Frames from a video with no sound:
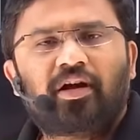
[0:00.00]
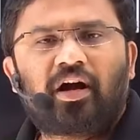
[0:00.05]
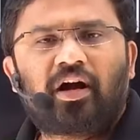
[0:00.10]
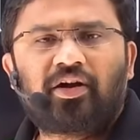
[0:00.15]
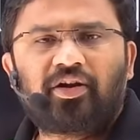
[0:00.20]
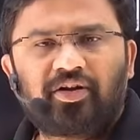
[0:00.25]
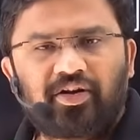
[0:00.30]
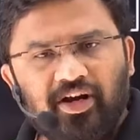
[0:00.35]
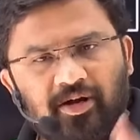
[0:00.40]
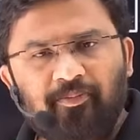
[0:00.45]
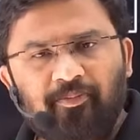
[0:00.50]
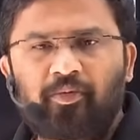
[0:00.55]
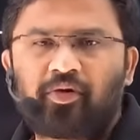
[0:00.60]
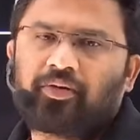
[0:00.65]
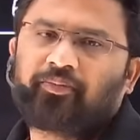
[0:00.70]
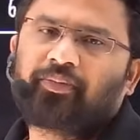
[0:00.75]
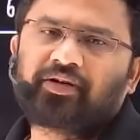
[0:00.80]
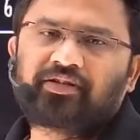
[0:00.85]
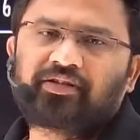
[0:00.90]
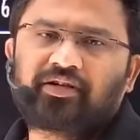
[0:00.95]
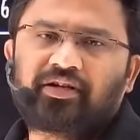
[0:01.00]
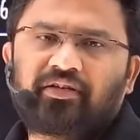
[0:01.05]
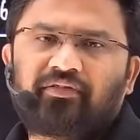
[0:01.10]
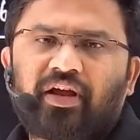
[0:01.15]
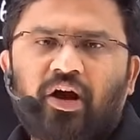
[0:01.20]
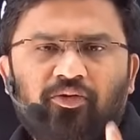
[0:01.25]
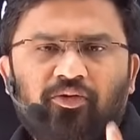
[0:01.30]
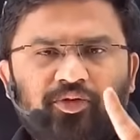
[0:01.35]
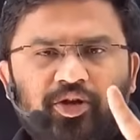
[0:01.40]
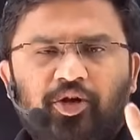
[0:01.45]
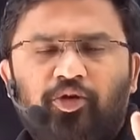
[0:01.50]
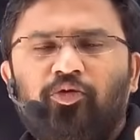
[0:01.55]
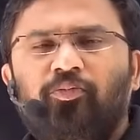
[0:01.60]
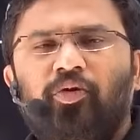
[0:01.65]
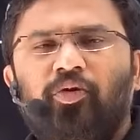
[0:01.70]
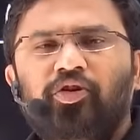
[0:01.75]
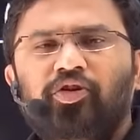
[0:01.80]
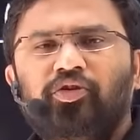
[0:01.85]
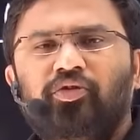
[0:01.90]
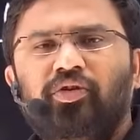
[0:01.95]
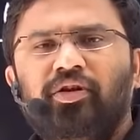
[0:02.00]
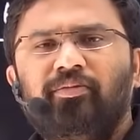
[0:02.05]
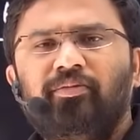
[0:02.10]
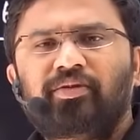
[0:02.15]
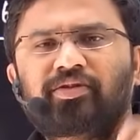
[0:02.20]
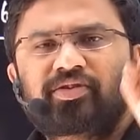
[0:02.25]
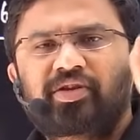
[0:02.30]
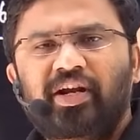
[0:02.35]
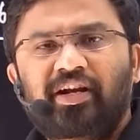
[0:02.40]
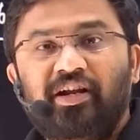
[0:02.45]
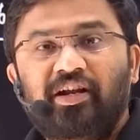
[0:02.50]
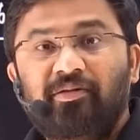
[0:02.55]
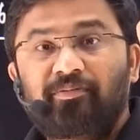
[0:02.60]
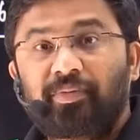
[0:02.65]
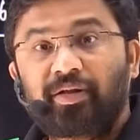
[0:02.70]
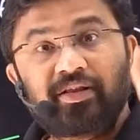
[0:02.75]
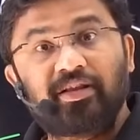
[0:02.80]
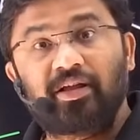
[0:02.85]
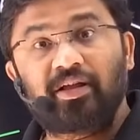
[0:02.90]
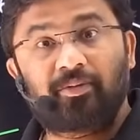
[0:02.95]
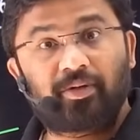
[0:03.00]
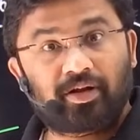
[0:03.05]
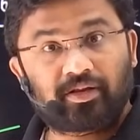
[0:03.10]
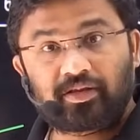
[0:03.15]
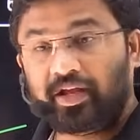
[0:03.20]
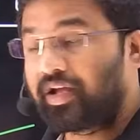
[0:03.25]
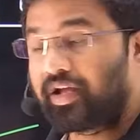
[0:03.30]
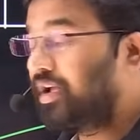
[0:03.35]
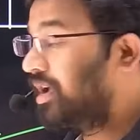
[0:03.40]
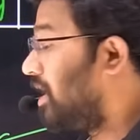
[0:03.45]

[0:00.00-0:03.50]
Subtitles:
100%. If you have the 2 points, straight line bande barata.